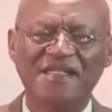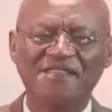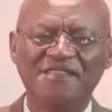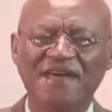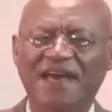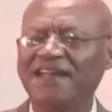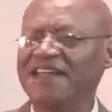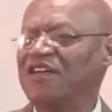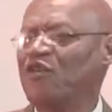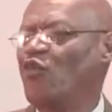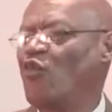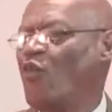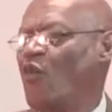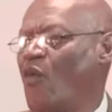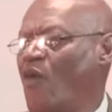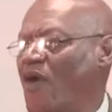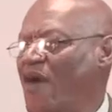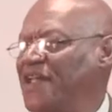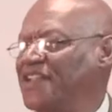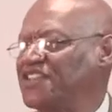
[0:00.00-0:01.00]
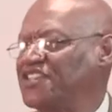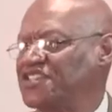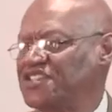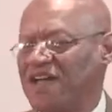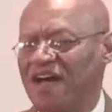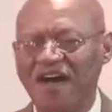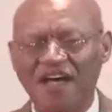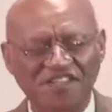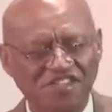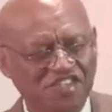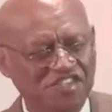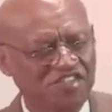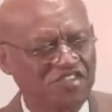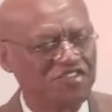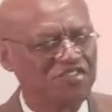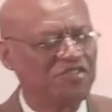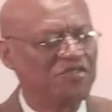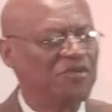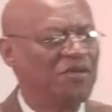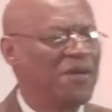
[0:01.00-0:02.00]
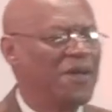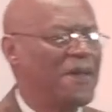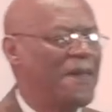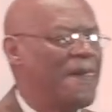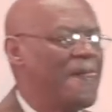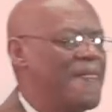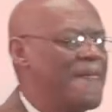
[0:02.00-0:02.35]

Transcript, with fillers: that He wants us to